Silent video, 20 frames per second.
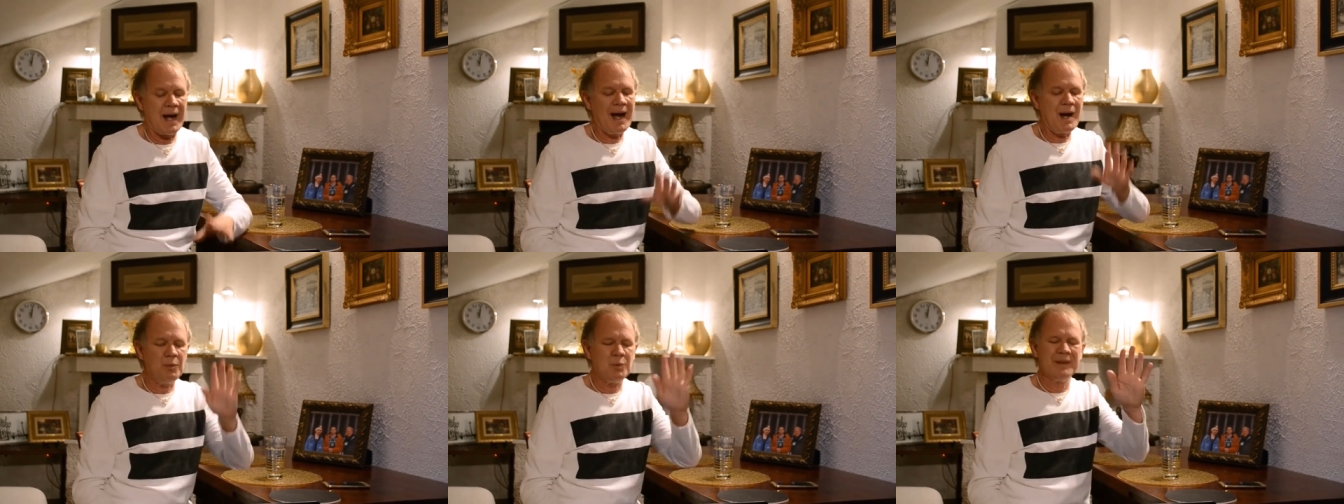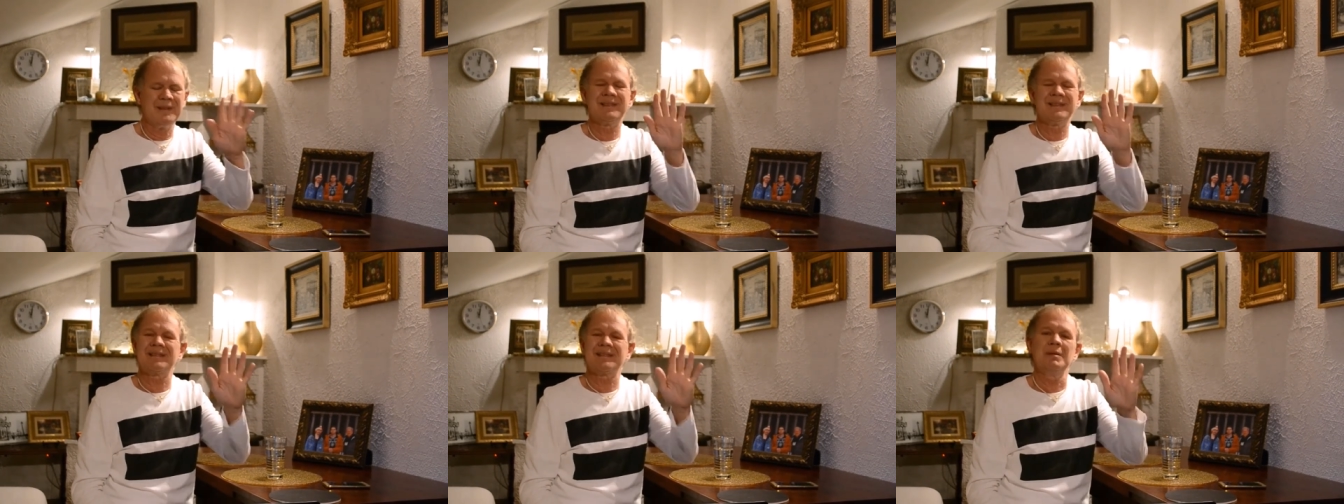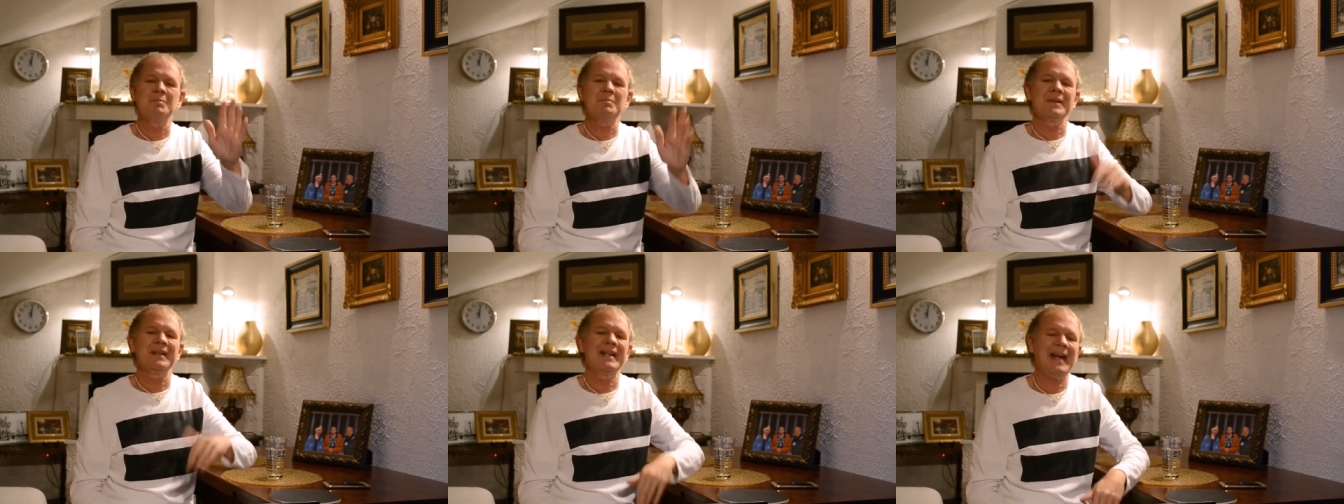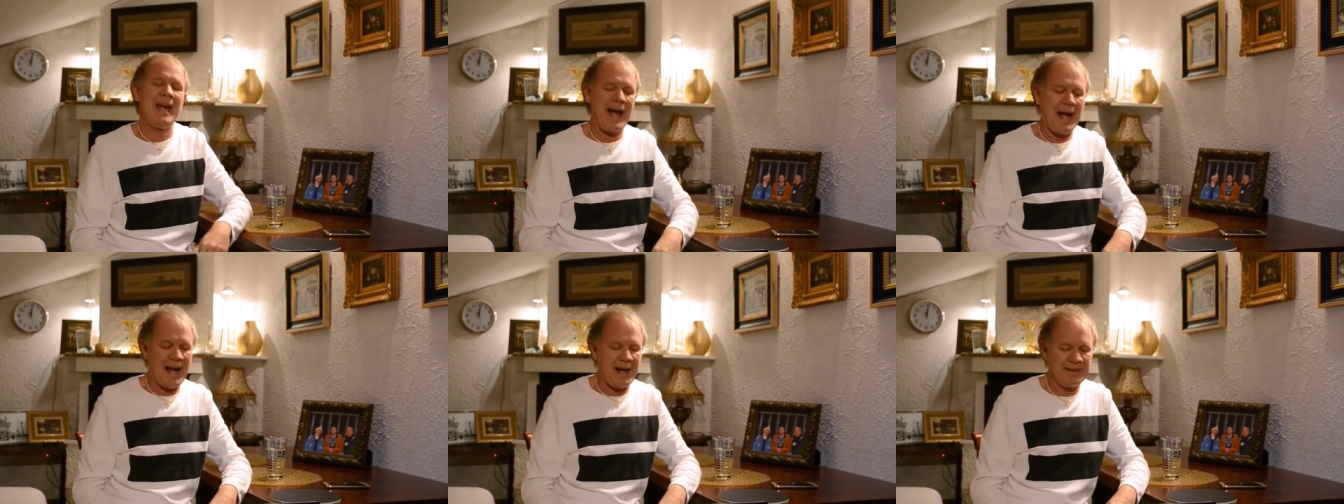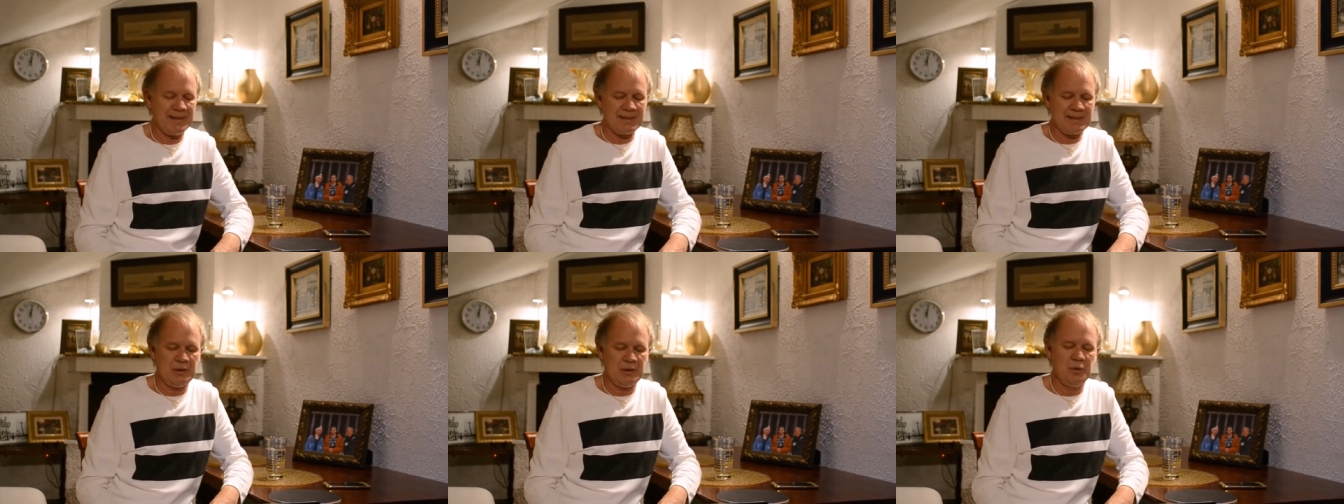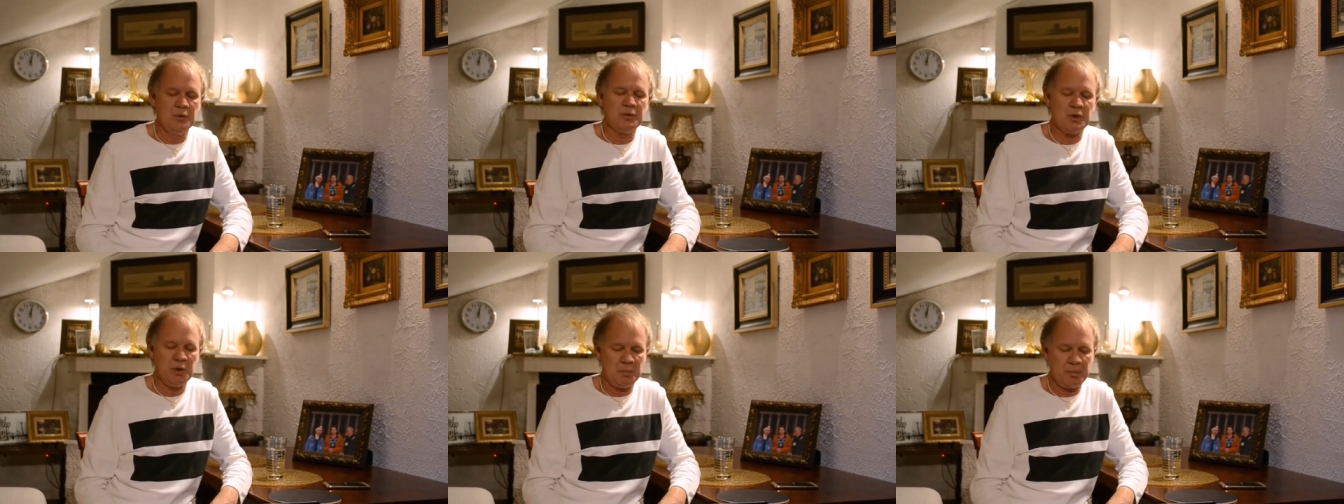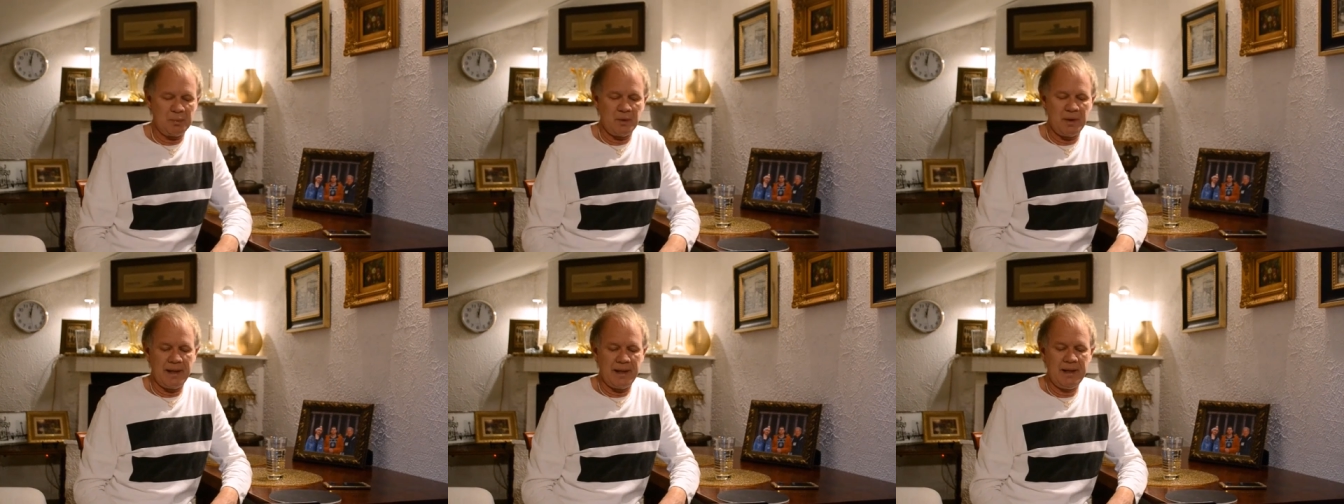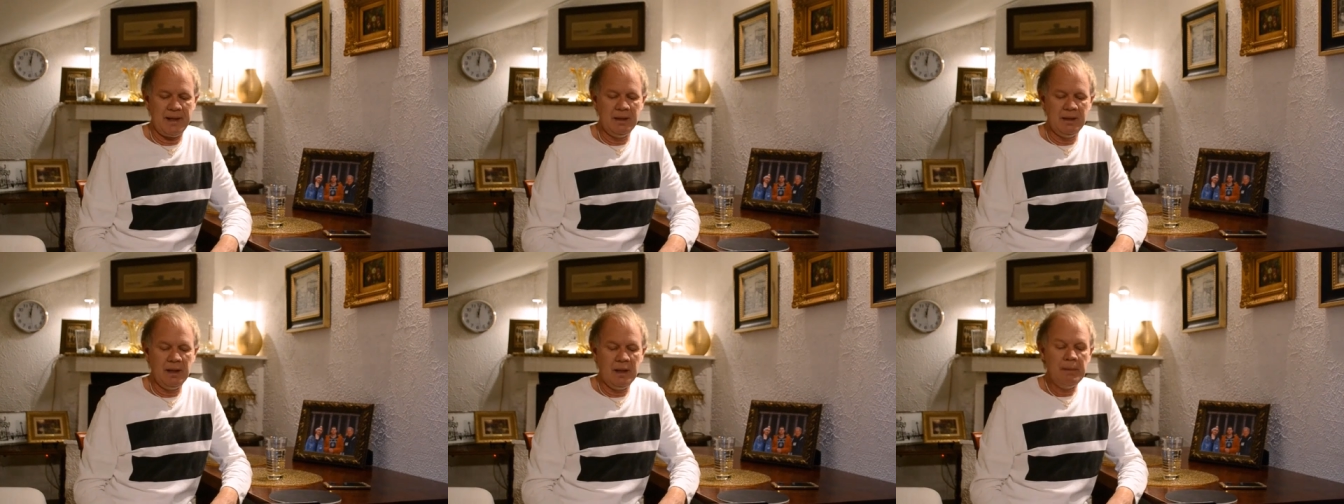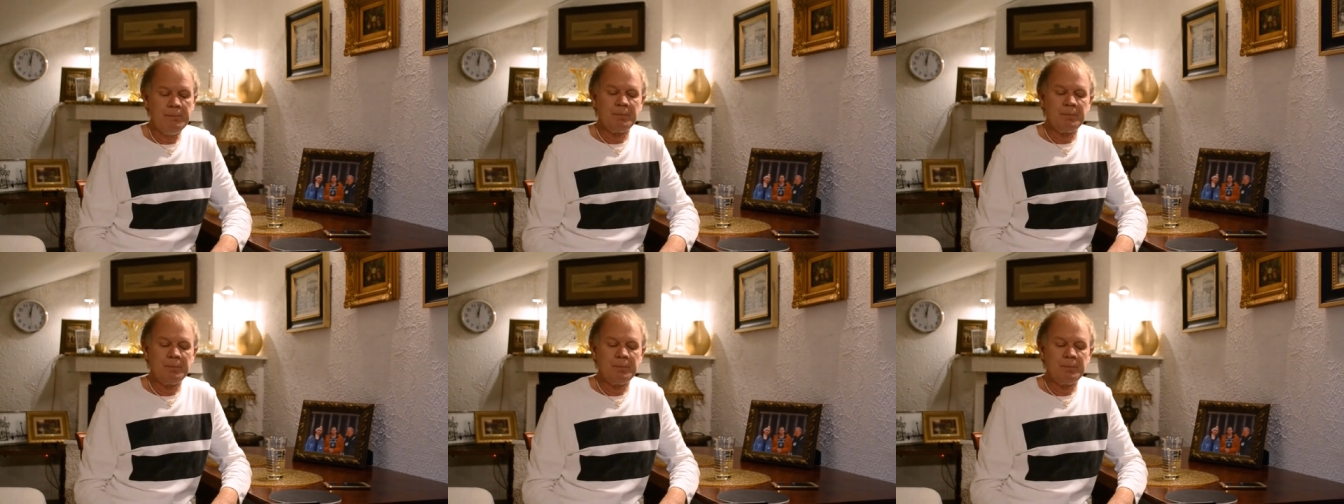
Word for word: I would simply ask you to pray